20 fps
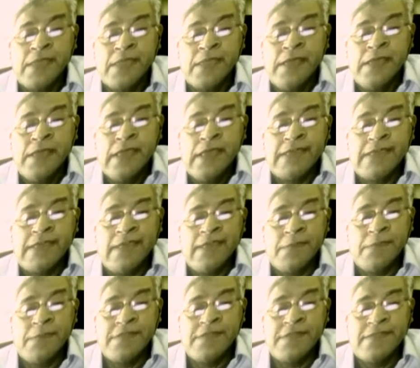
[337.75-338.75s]

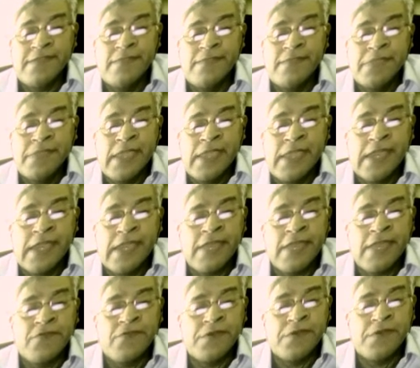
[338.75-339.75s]
Examples: eating
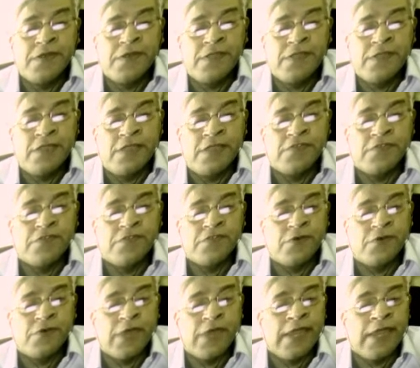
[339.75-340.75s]
food, the use of
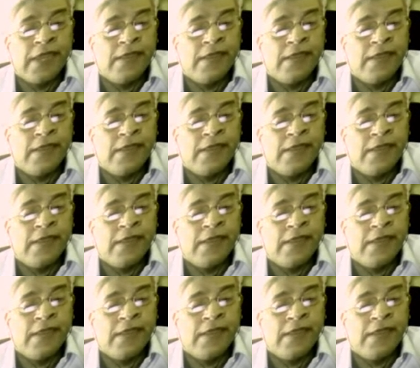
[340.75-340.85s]
cocaine,